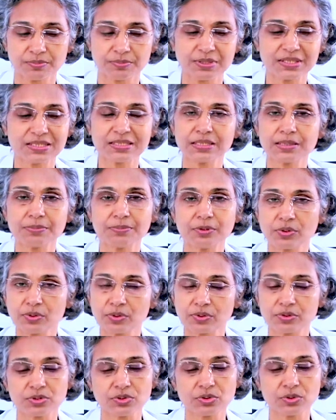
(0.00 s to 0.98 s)
presentable
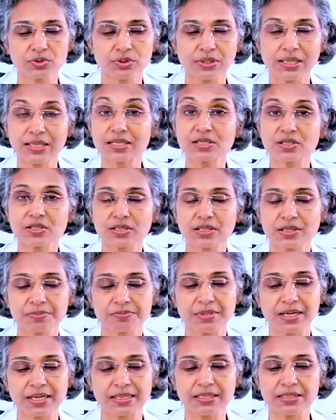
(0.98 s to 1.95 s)
also.
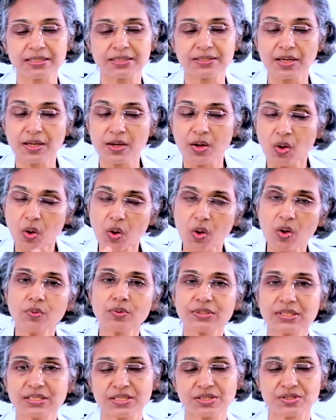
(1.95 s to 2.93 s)
Elastocrete bandage
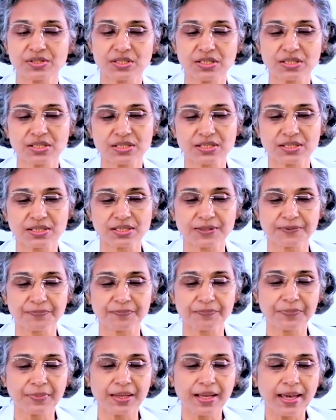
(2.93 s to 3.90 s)
over the dressing is there.
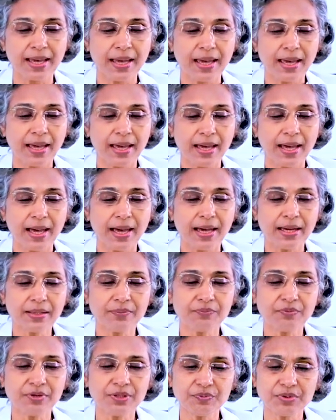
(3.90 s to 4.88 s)

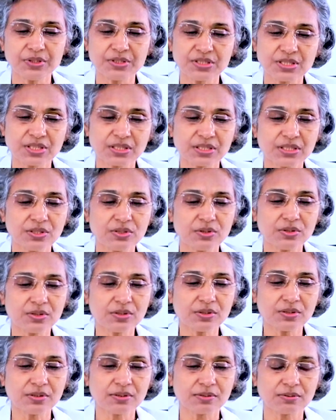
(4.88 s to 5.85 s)
And when we check into
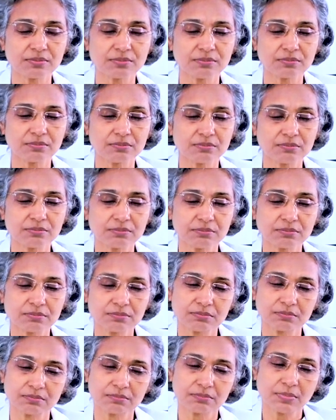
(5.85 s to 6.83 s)
the
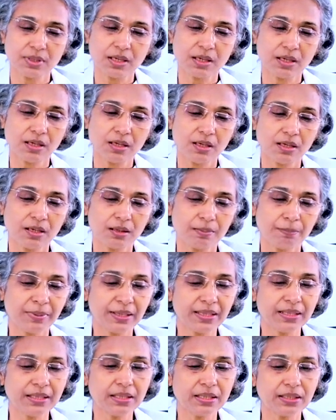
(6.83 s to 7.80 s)

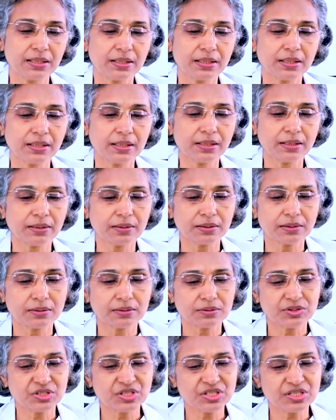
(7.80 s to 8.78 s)
blood,
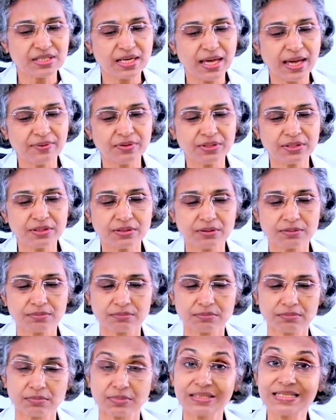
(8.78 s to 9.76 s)
she's having
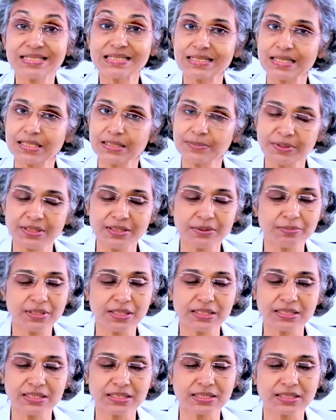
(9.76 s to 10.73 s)

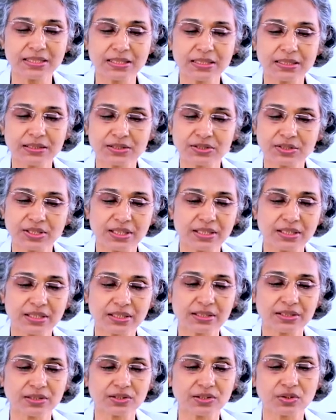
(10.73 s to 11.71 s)
dyslipidemia is there, to
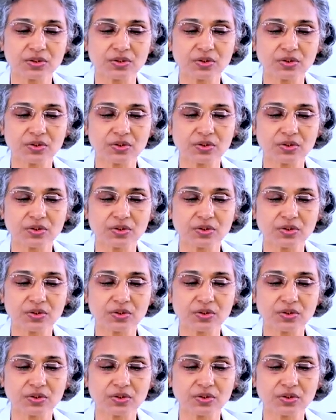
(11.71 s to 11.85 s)
her